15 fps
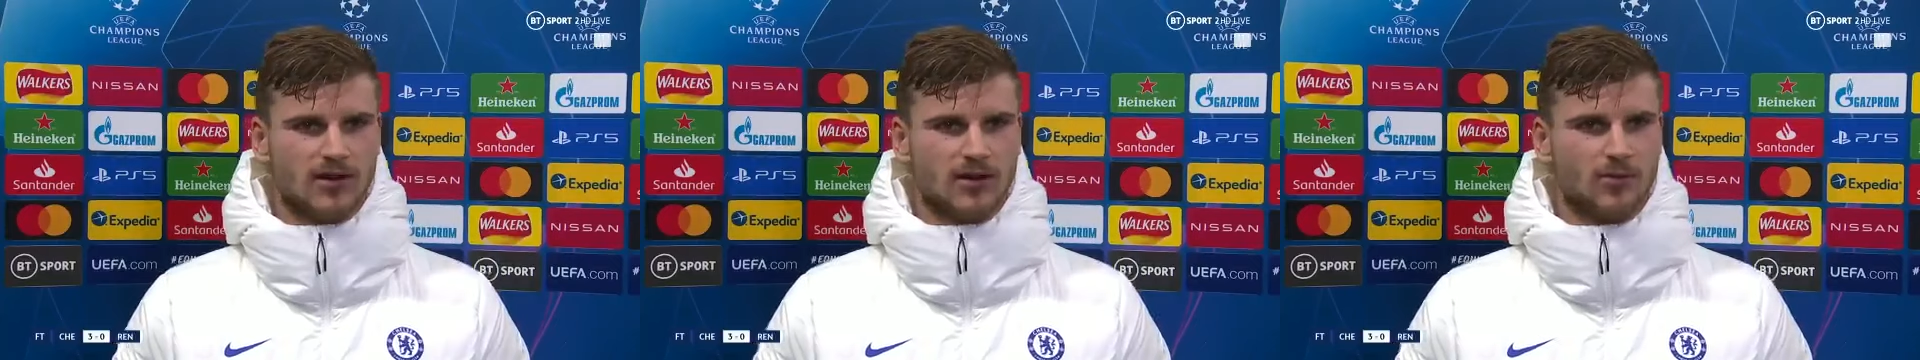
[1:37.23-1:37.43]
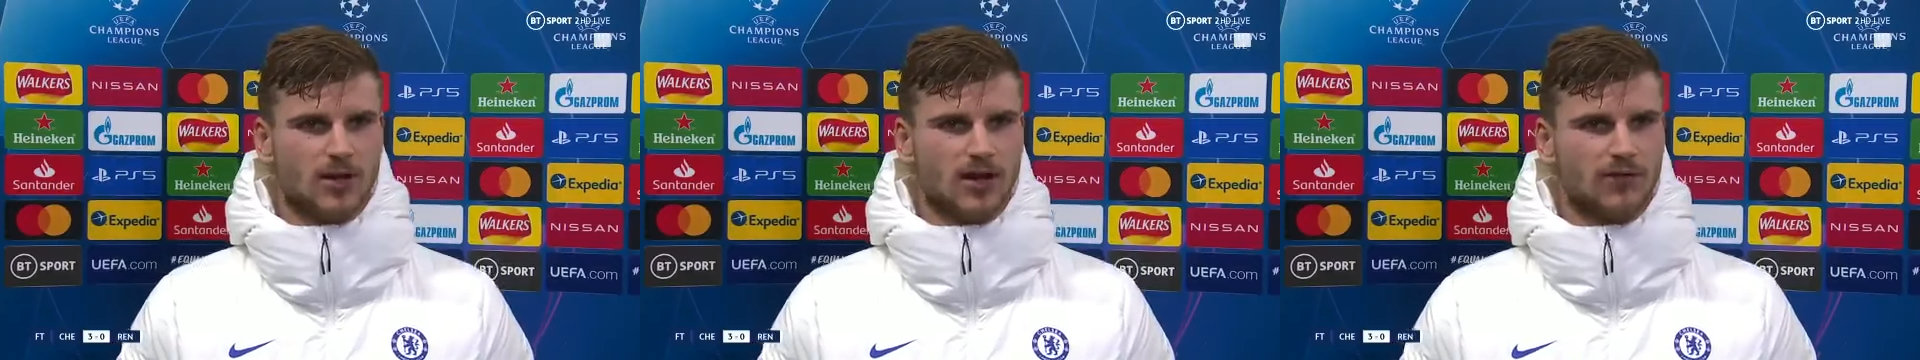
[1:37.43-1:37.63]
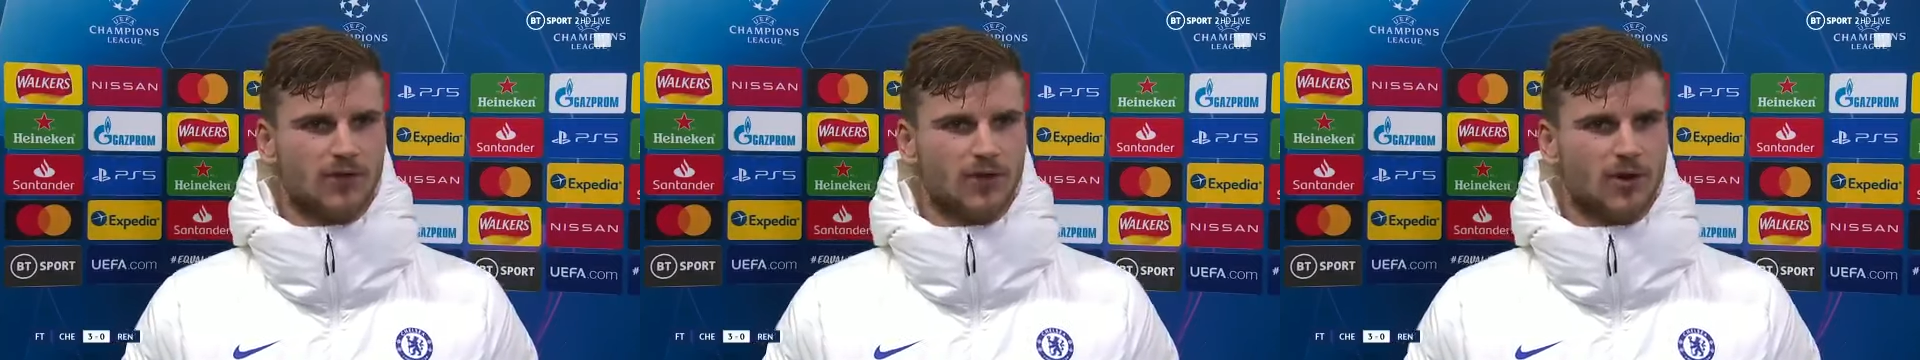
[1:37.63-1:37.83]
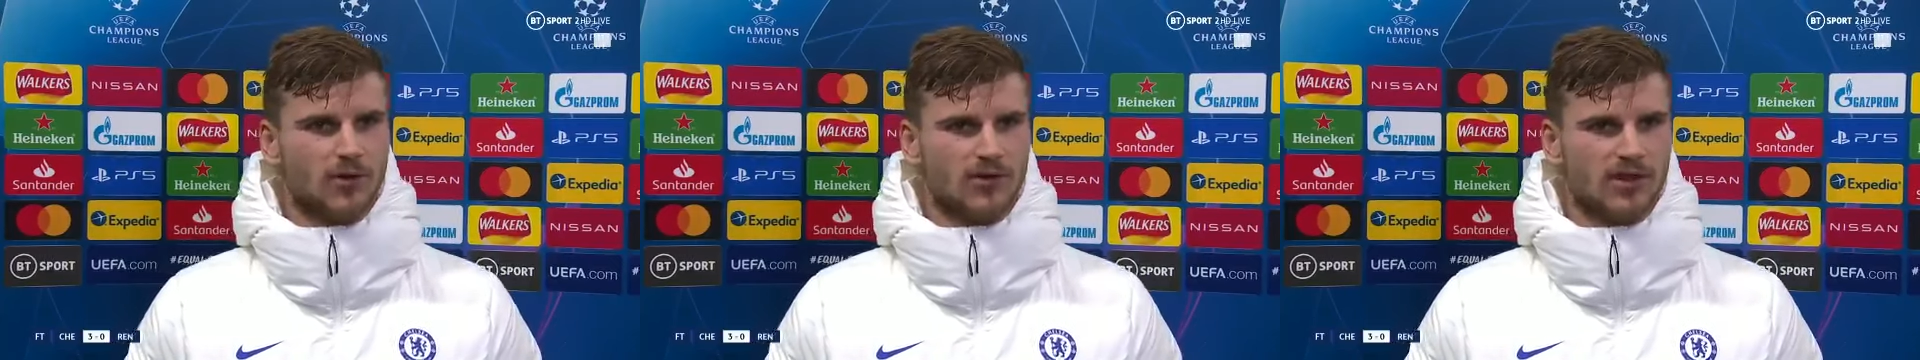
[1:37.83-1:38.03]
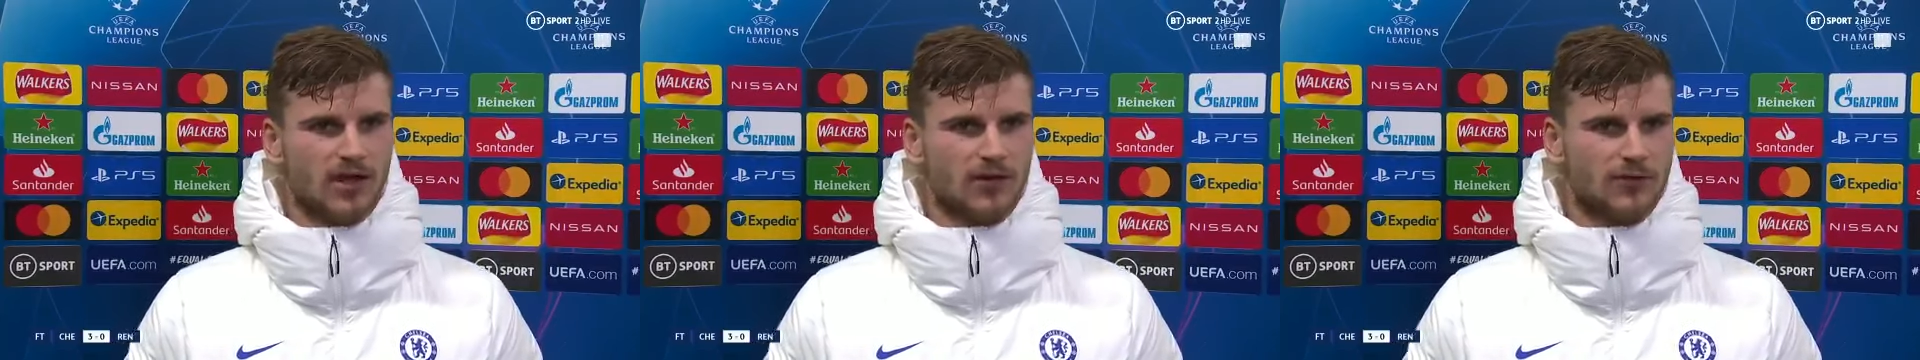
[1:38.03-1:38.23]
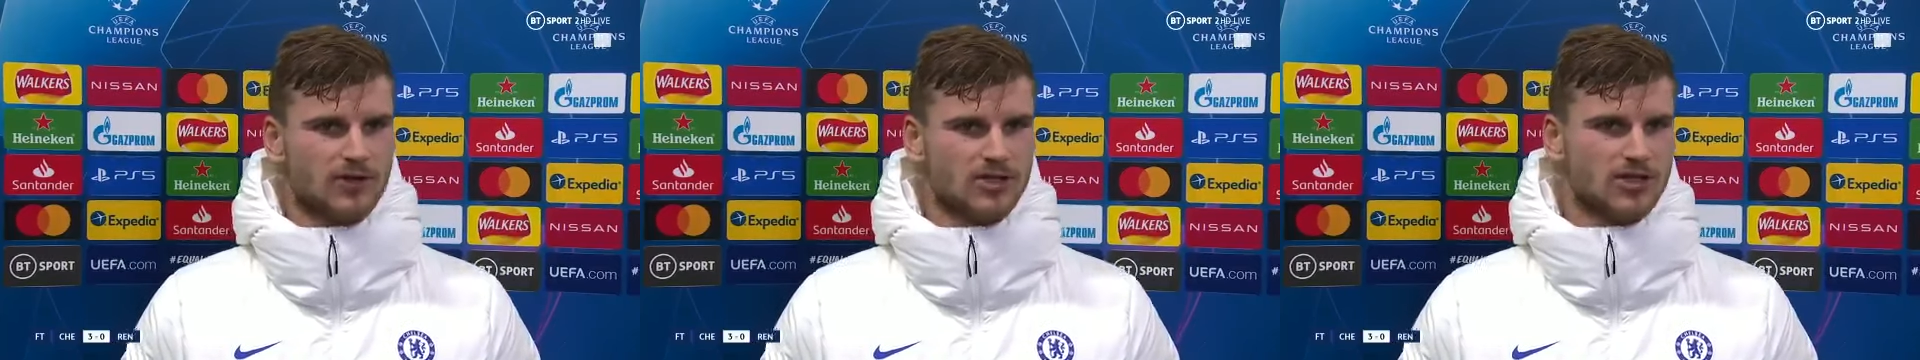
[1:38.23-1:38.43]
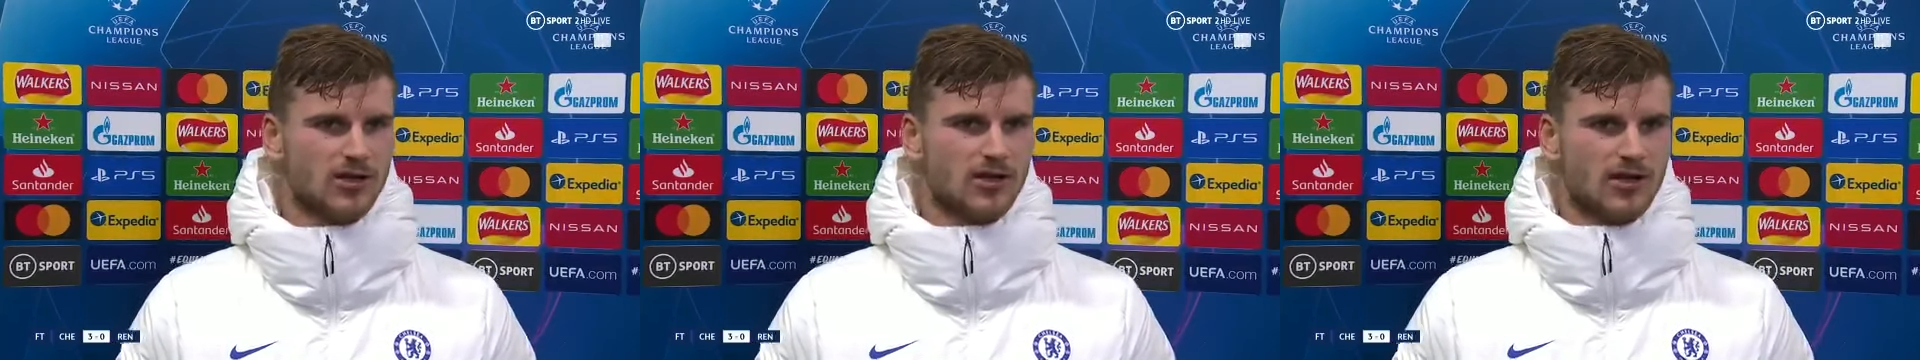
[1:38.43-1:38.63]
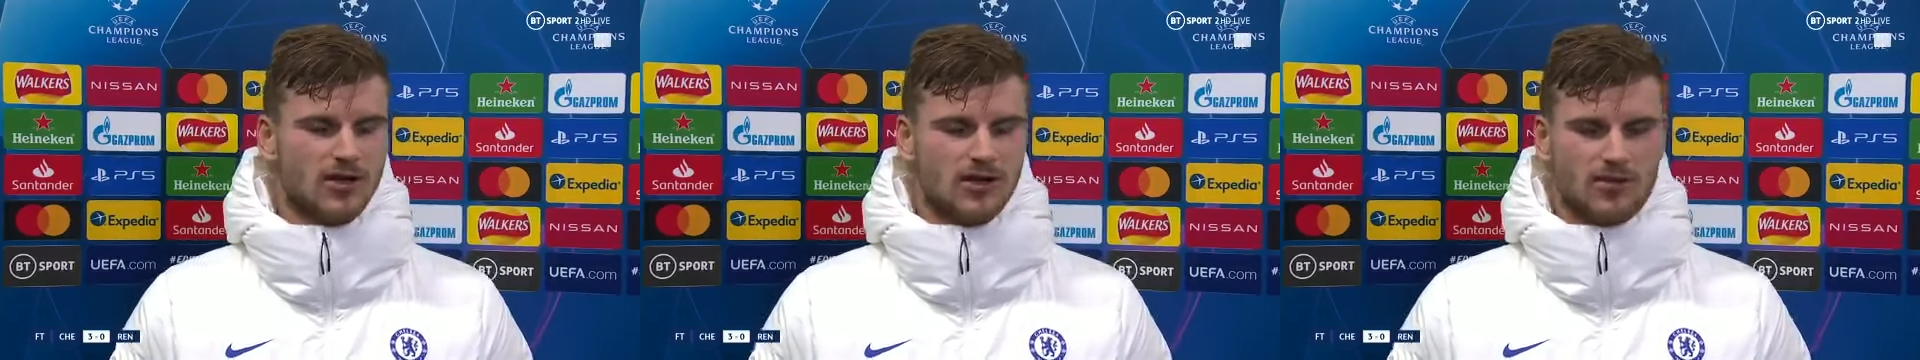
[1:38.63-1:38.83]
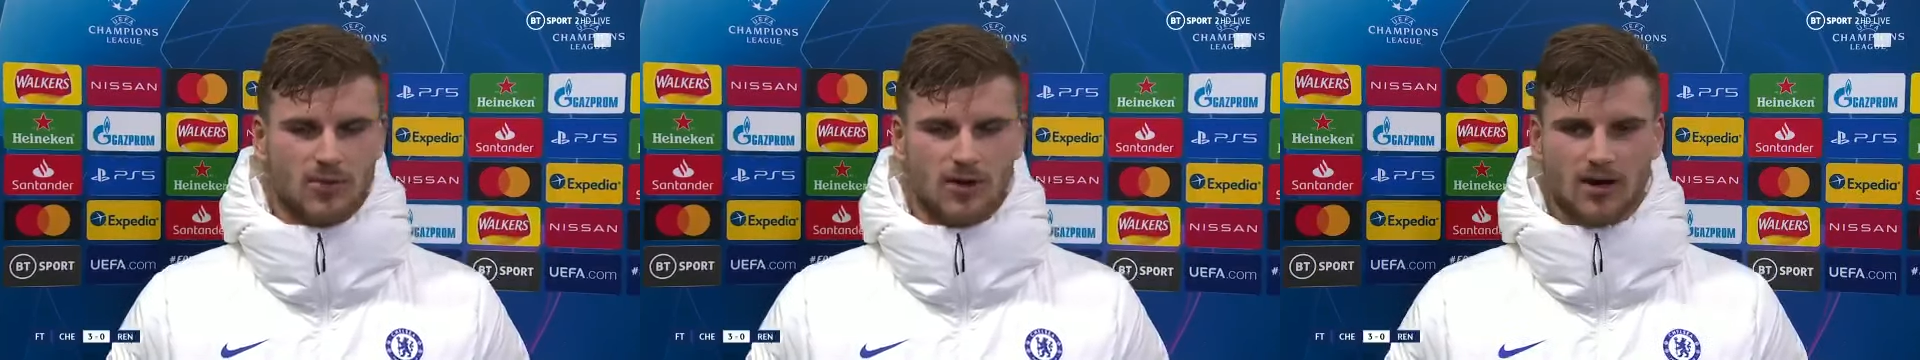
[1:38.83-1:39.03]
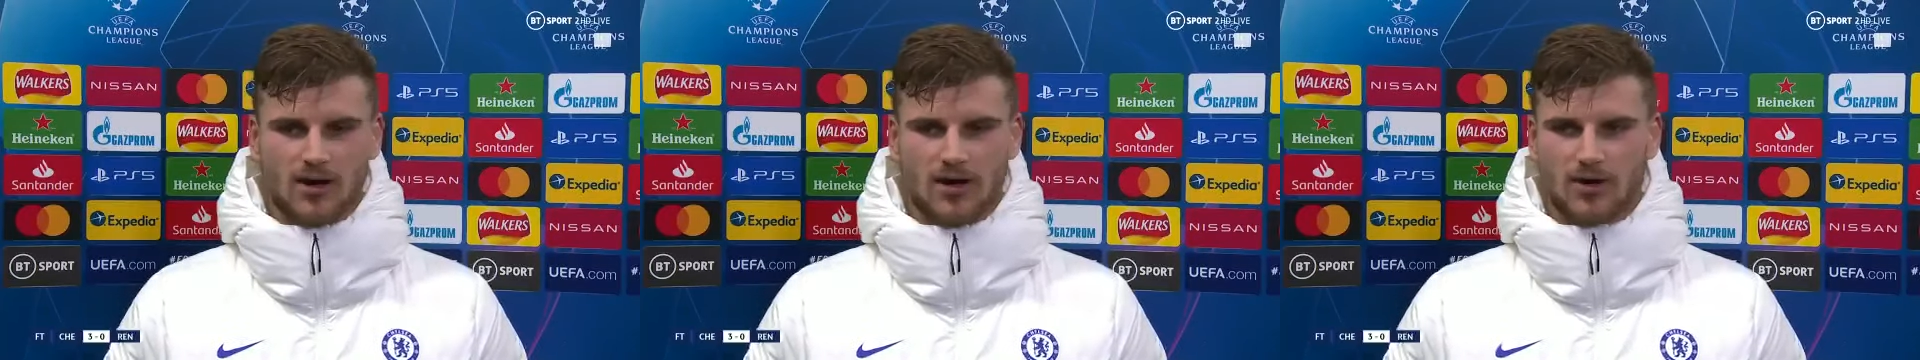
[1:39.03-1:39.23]
that we have no selfish,
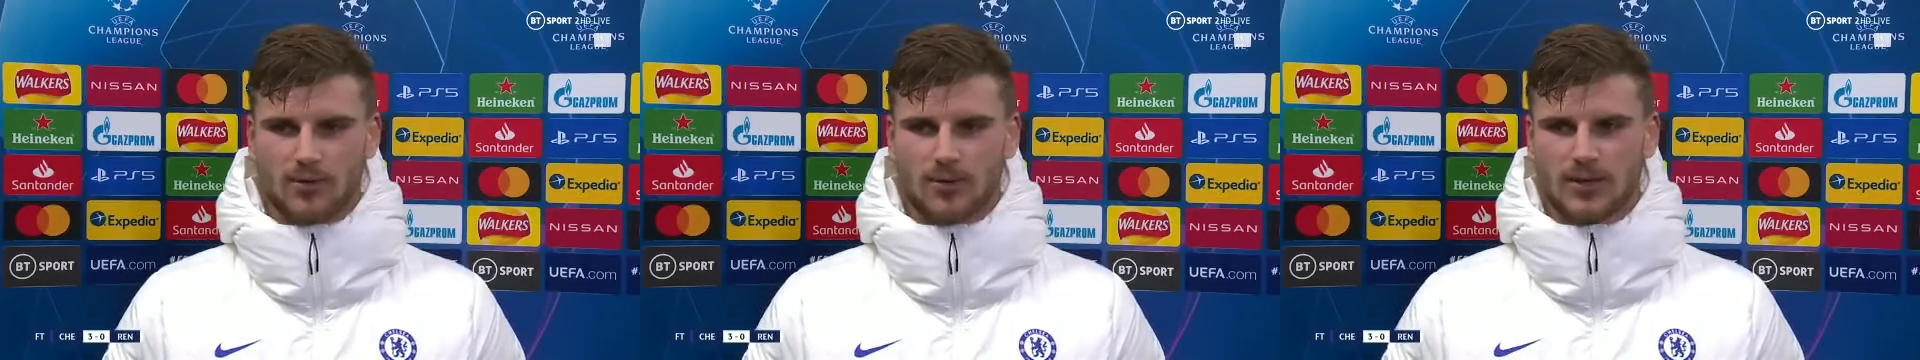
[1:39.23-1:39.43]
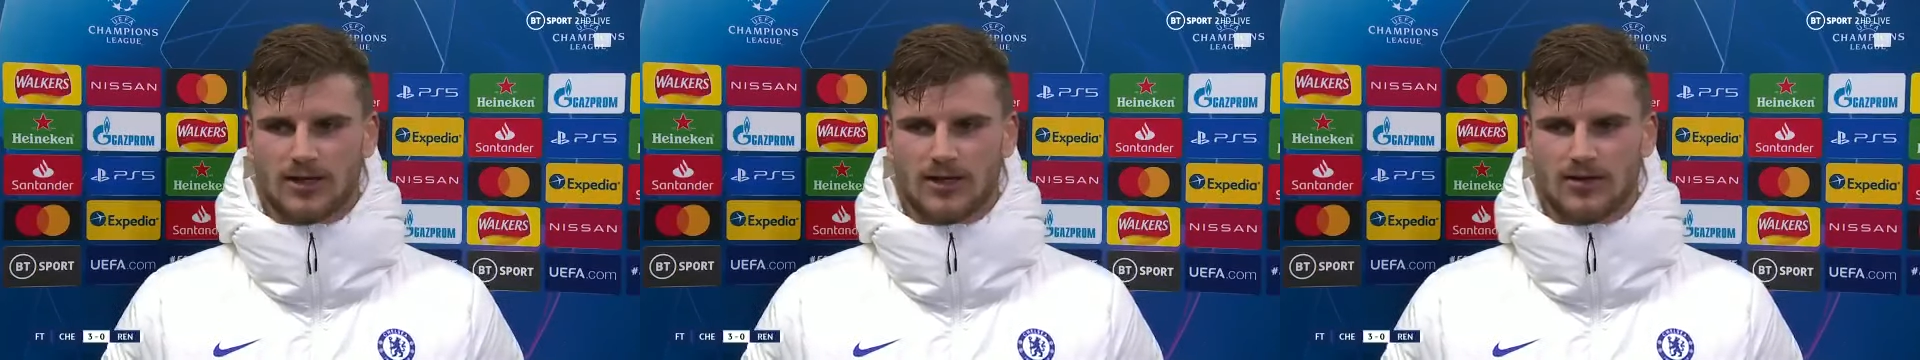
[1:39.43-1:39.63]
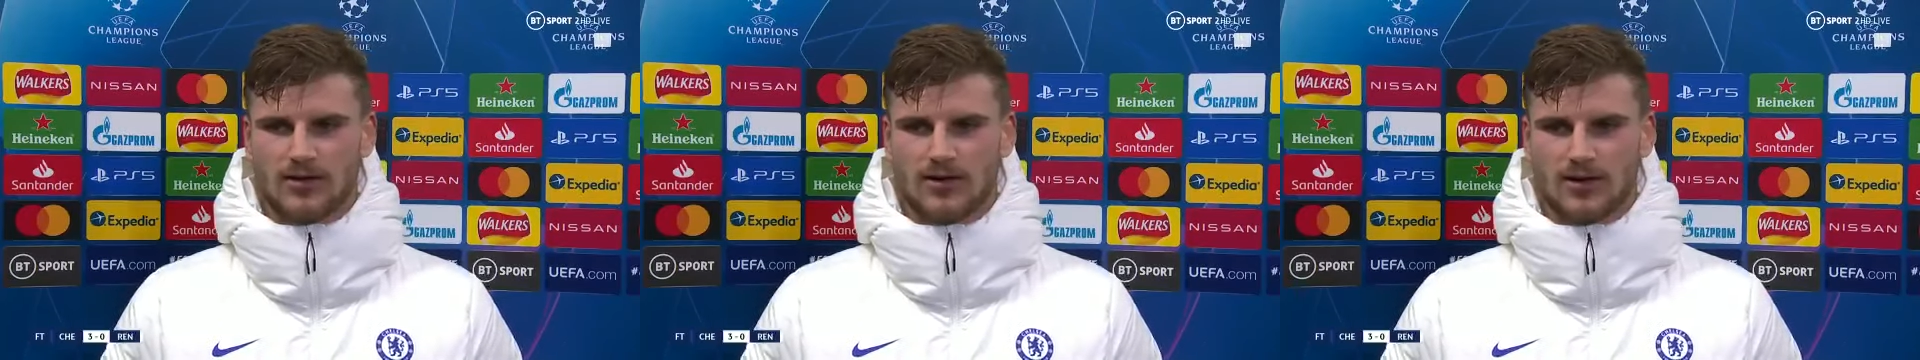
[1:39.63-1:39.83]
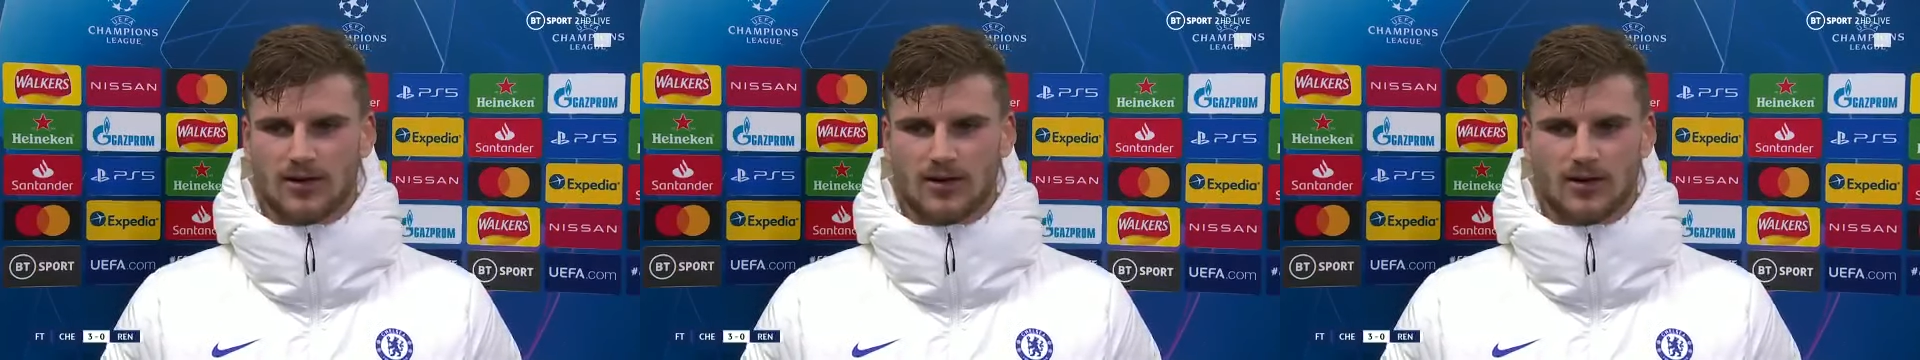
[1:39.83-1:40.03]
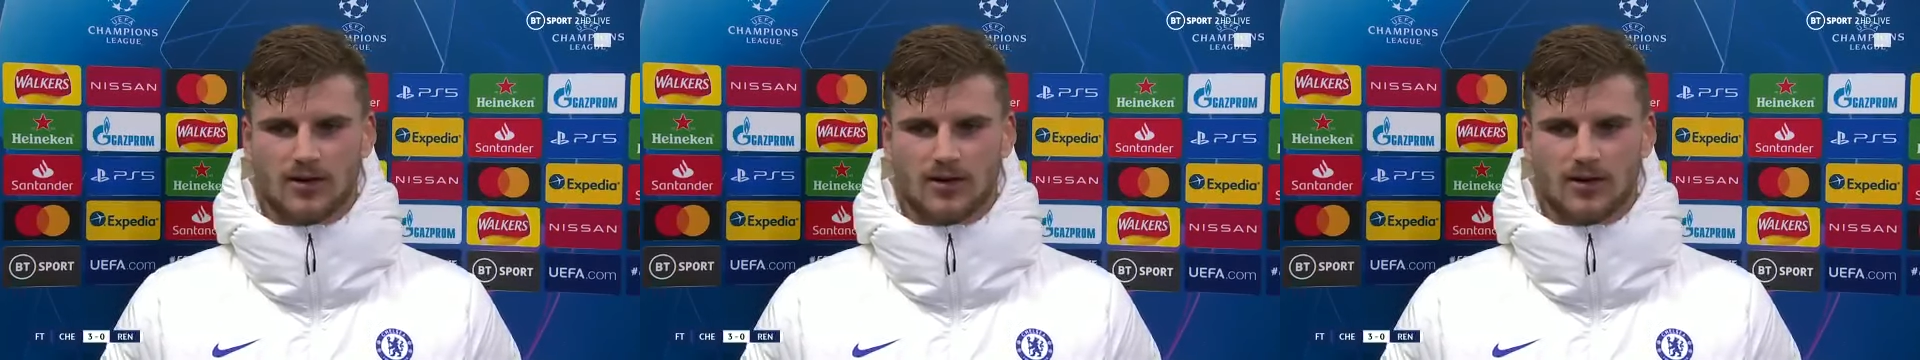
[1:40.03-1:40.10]
we are already